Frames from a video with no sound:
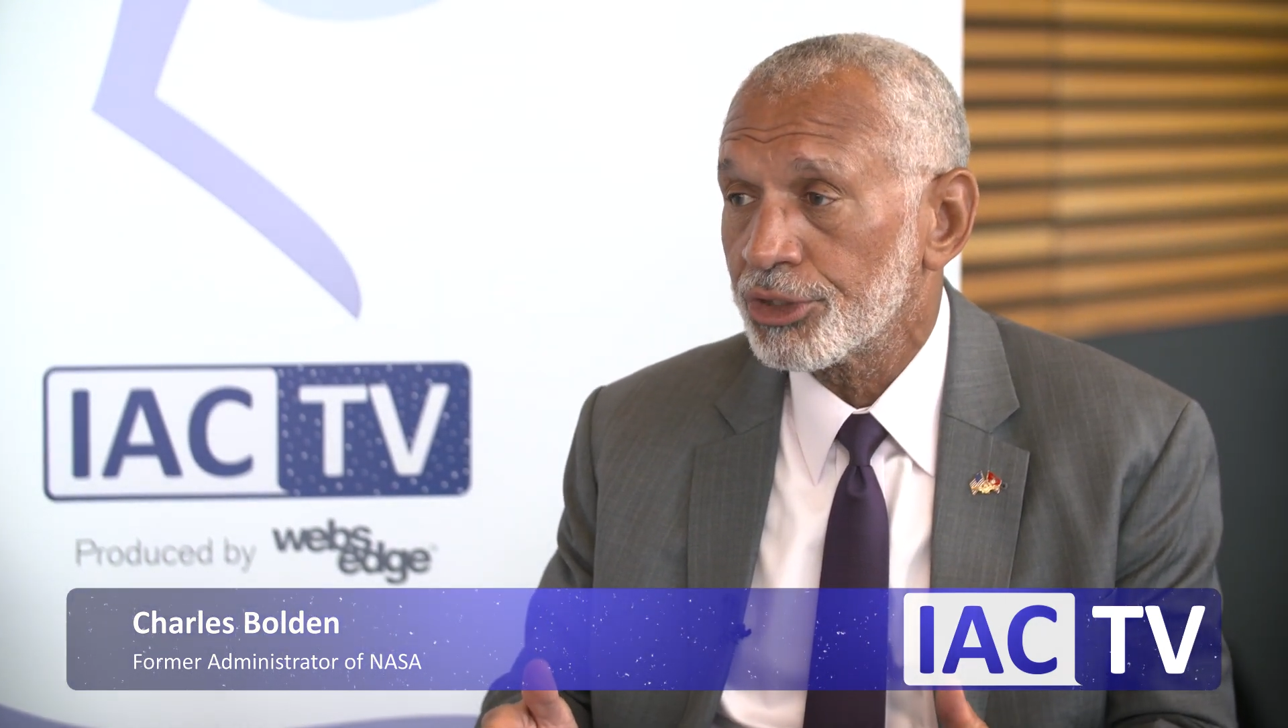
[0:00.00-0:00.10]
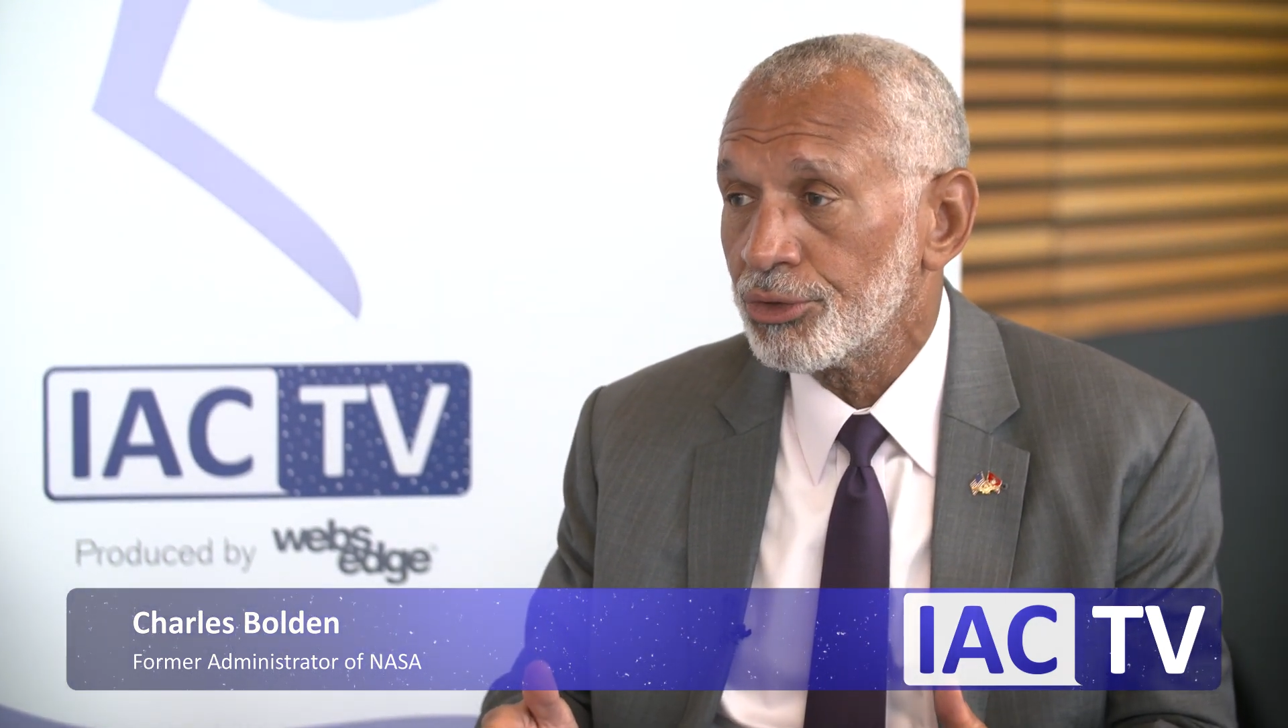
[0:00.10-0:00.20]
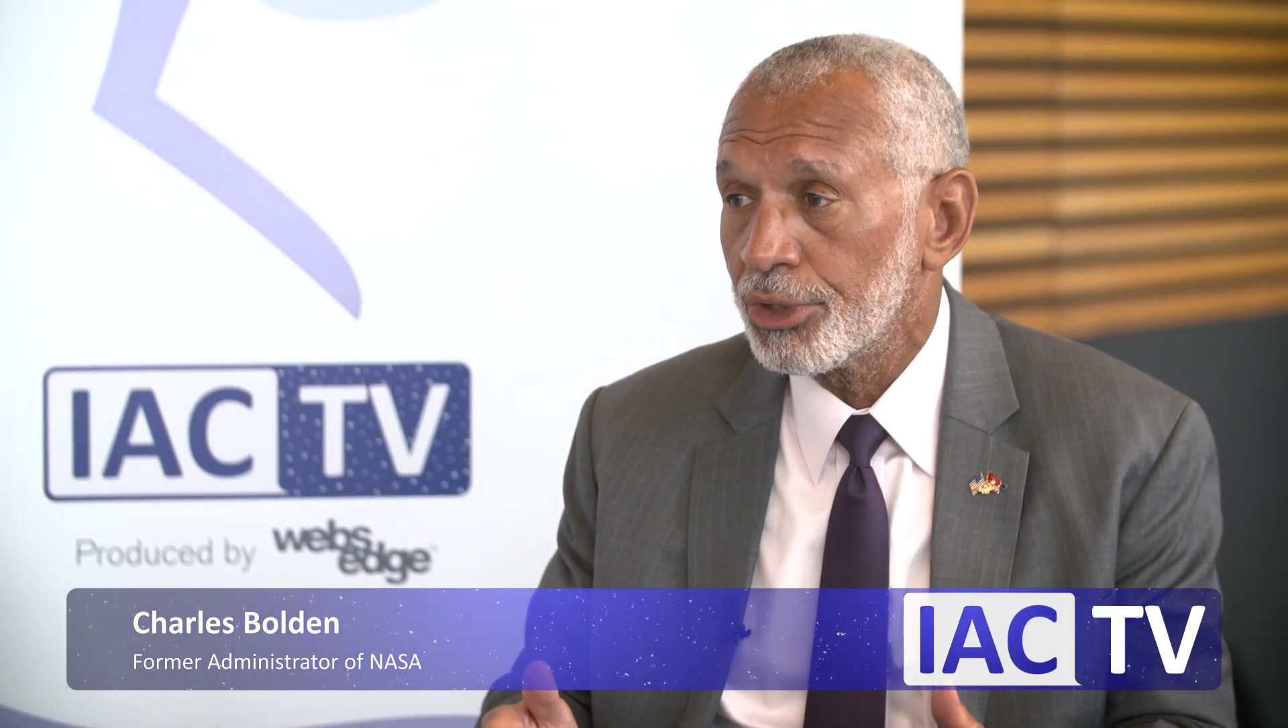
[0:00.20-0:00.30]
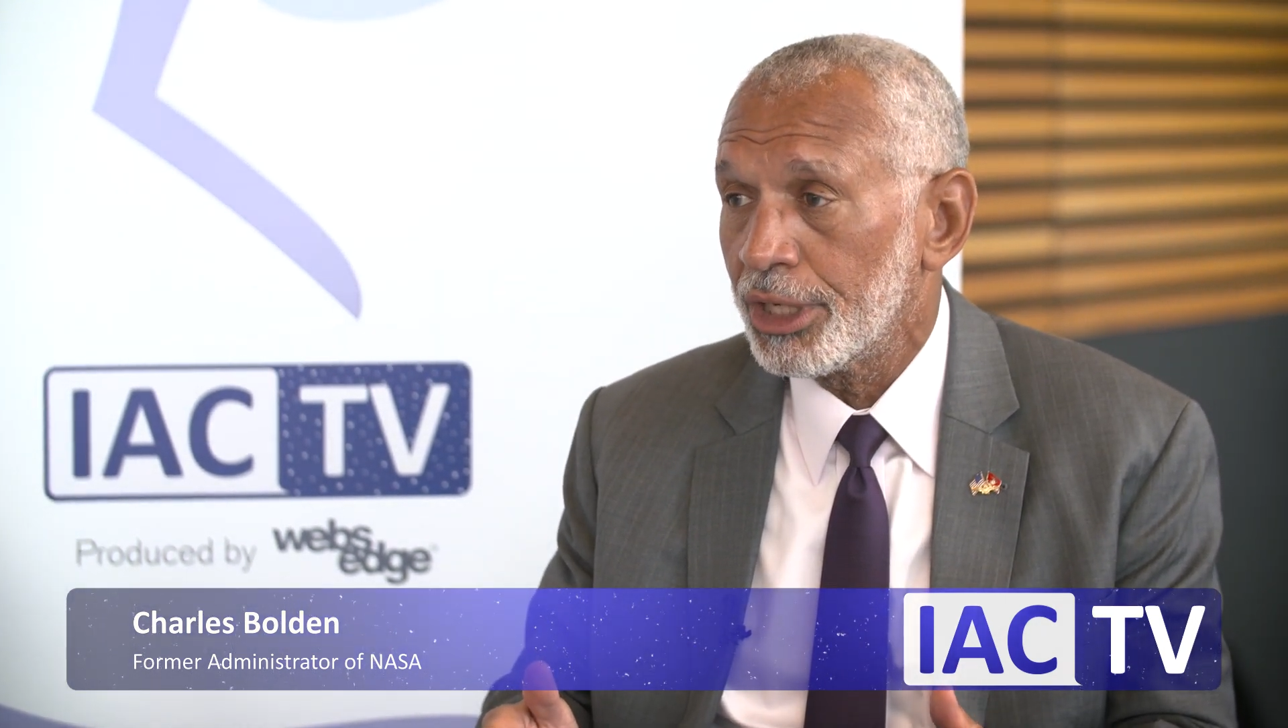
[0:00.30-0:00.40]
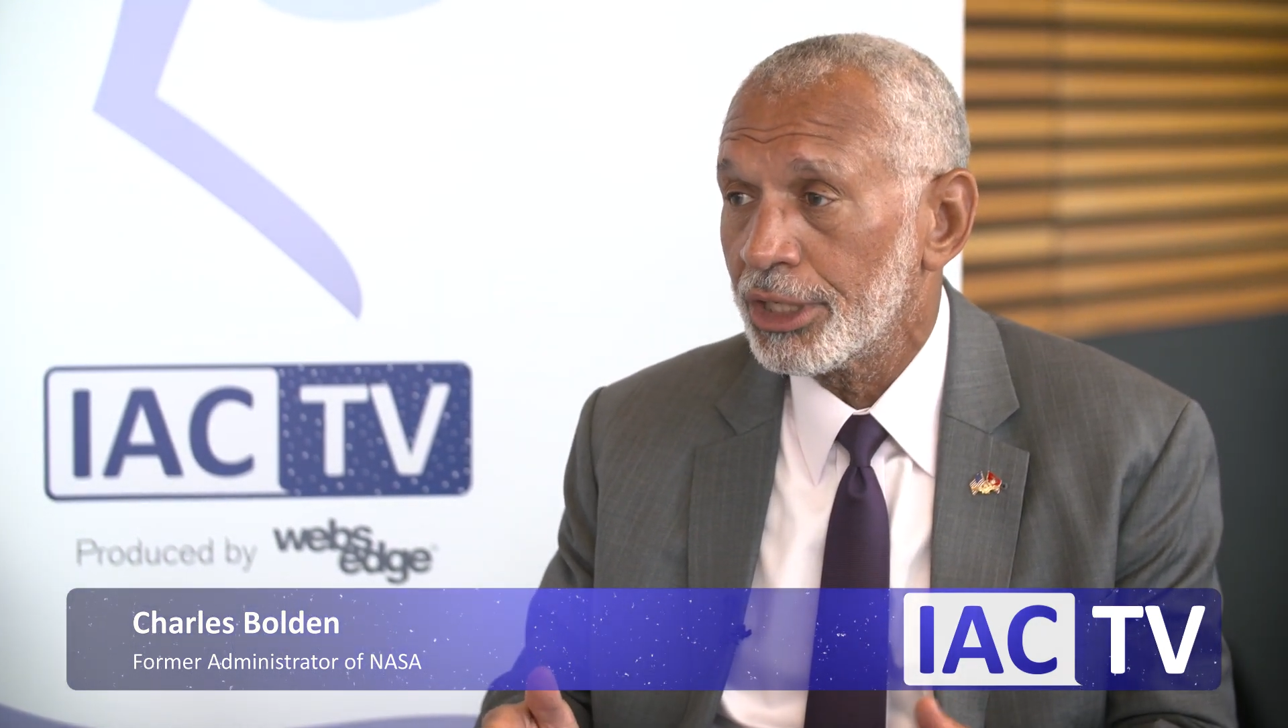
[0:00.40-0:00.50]

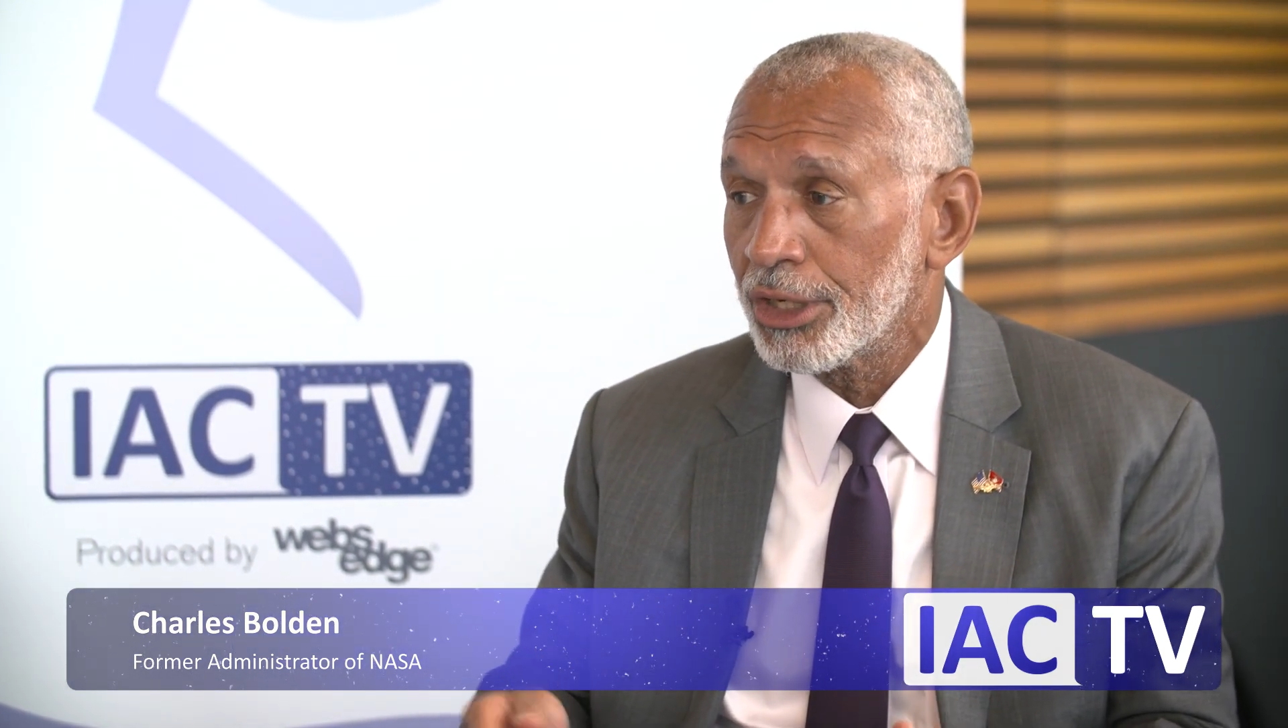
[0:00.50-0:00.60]
school kid